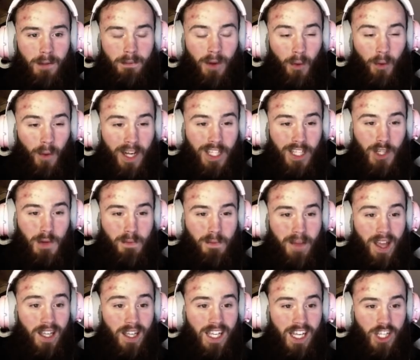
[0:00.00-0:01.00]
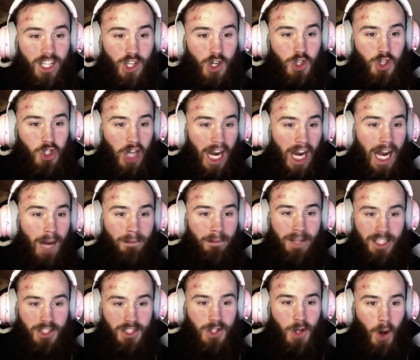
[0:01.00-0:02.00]
But when you make it your job,
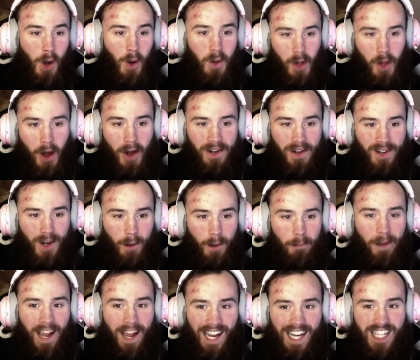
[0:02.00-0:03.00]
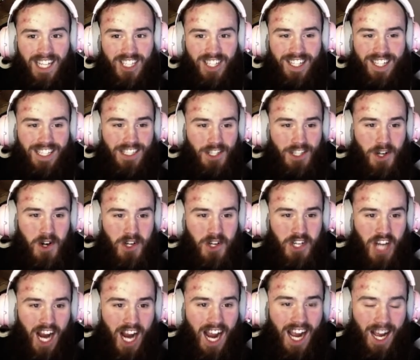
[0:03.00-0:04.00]
it's no longer a passion, it's your
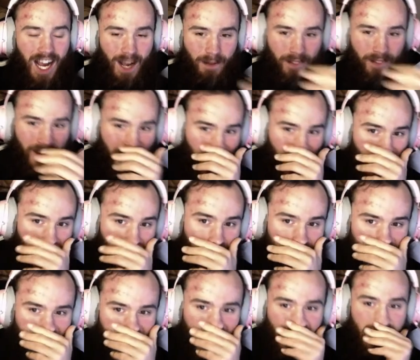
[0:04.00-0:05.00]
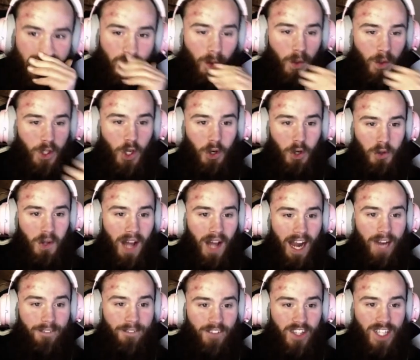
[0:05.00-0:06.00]
job. And that's your
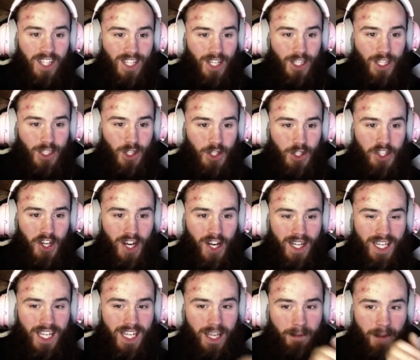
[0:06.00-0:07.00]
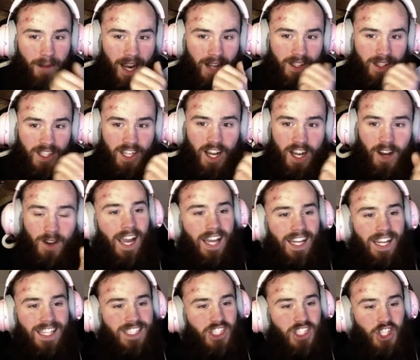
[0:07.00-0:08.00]
livelihood you're talking about, you know?
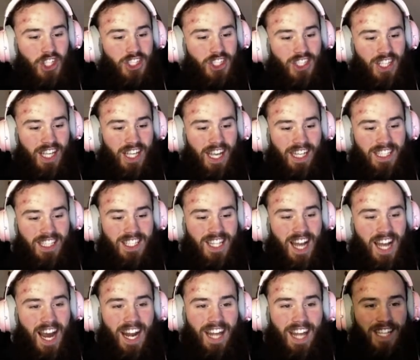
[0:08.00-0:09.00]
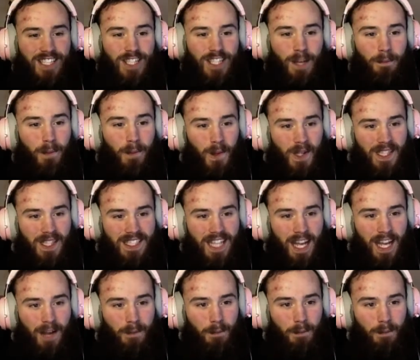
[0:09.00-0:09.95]
And it's just, it's not as simple as that,